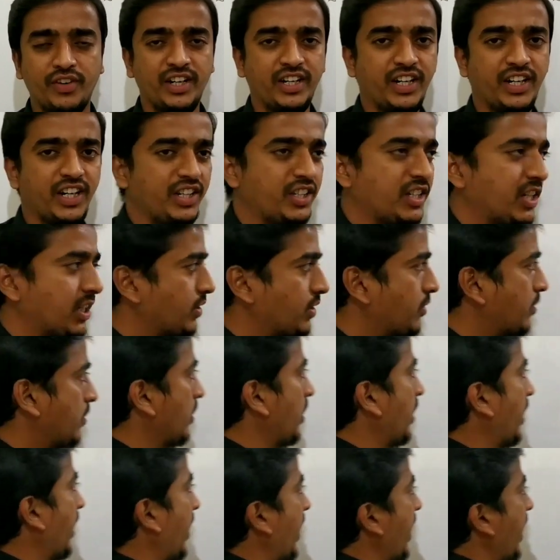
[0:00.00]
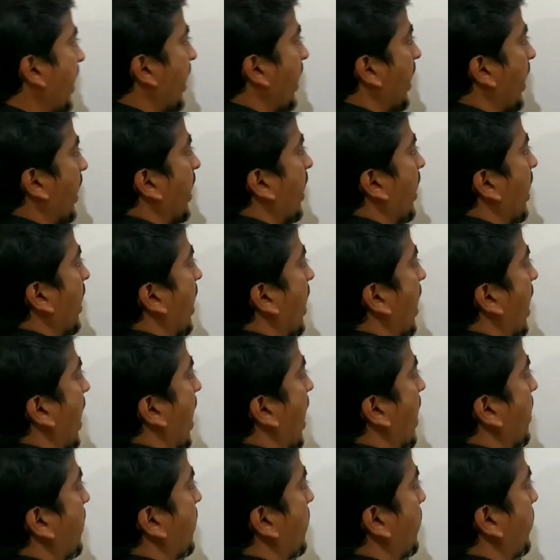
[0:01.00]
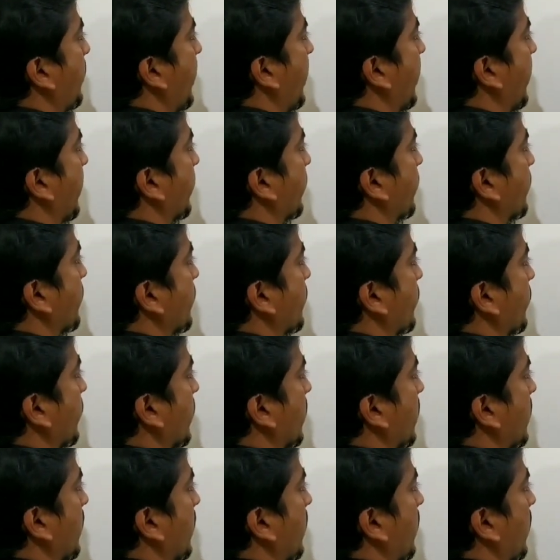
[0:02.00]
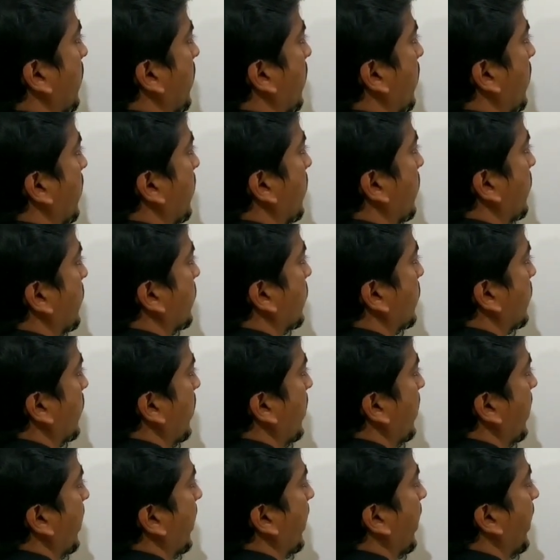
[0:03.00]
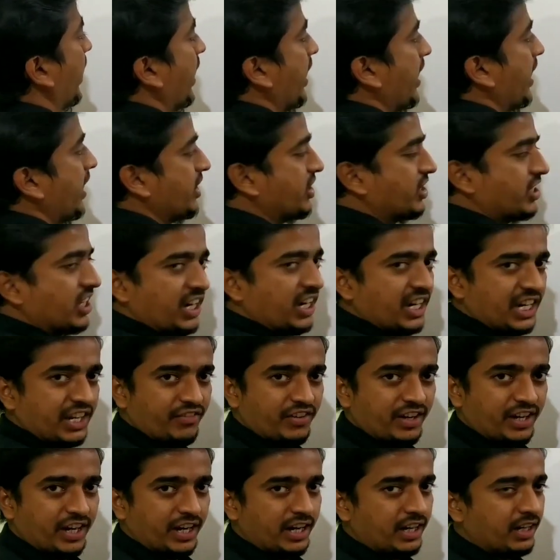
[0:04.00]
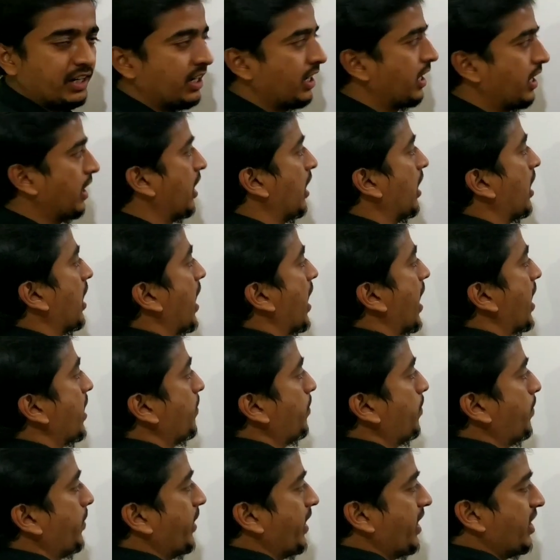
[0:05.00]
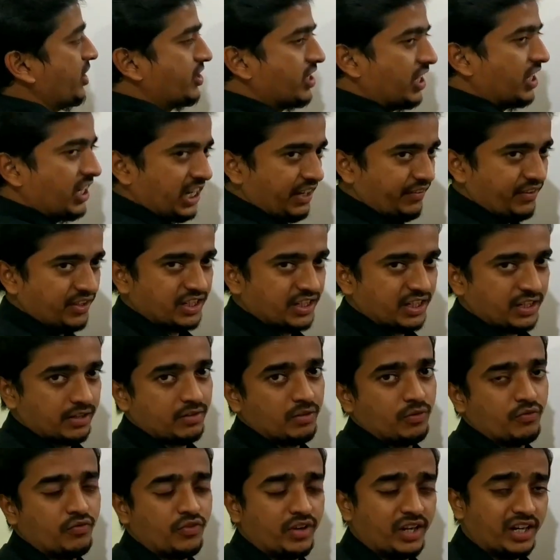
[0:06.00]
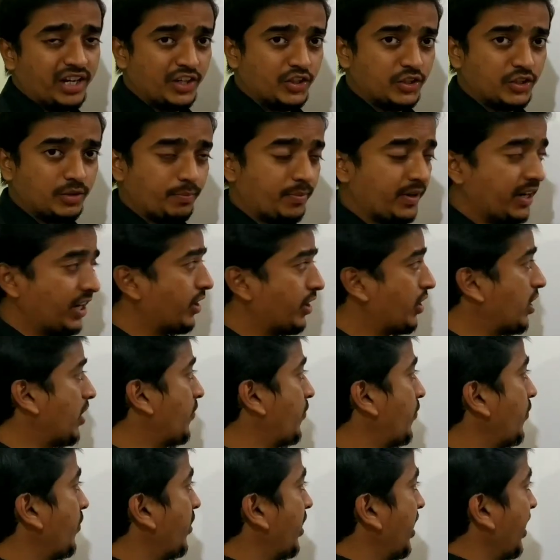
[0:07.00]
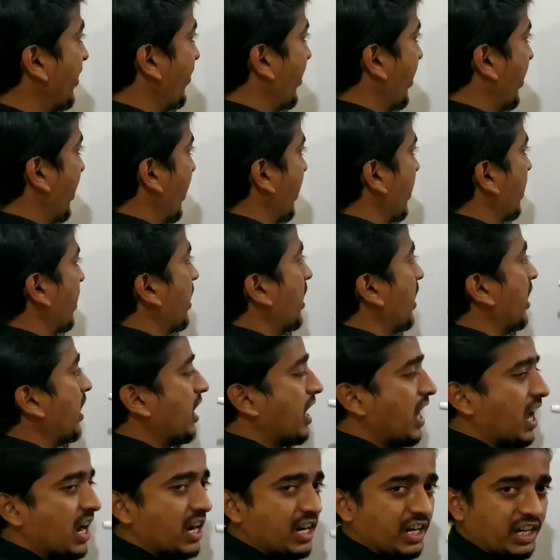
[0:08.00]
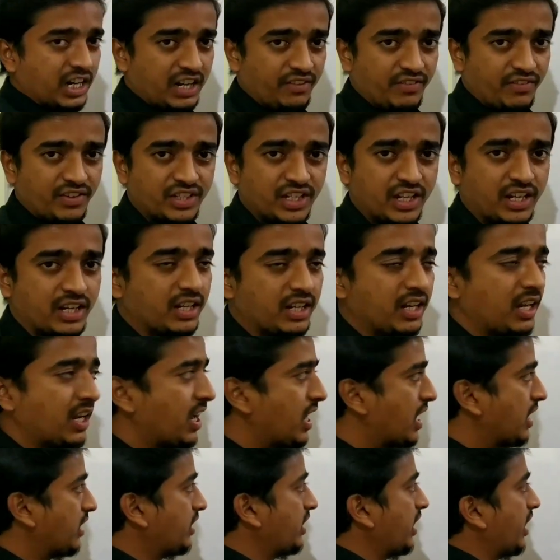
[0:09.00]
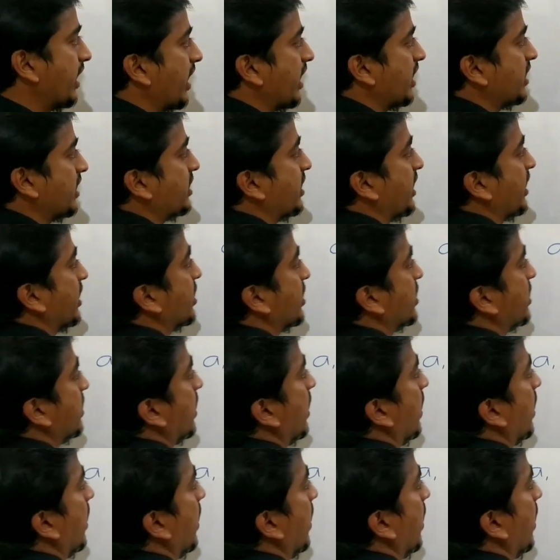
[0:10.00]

integers a and b, so here a is the dividend and b is the divisor. For each pair of divisor there exists